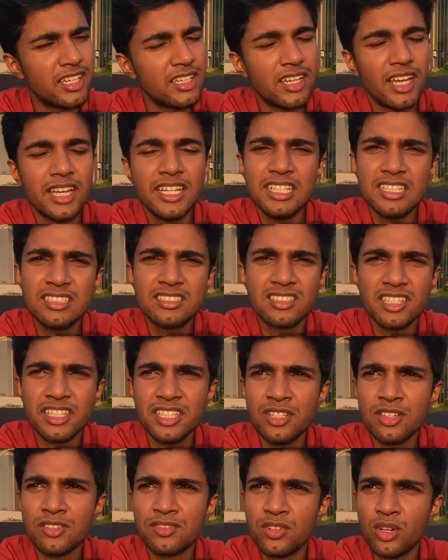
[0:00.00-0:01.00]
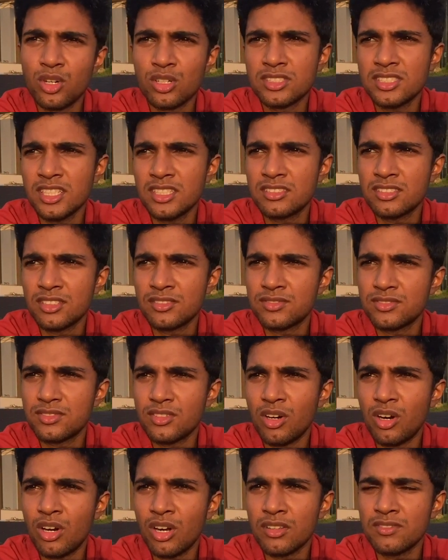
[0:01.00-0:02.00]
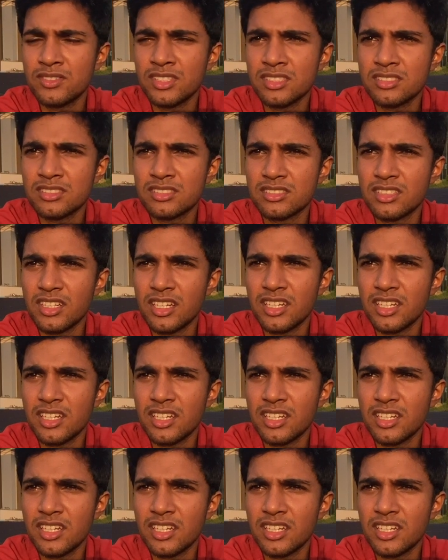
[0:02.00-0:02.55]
I did 3 or 4 sets of all of this.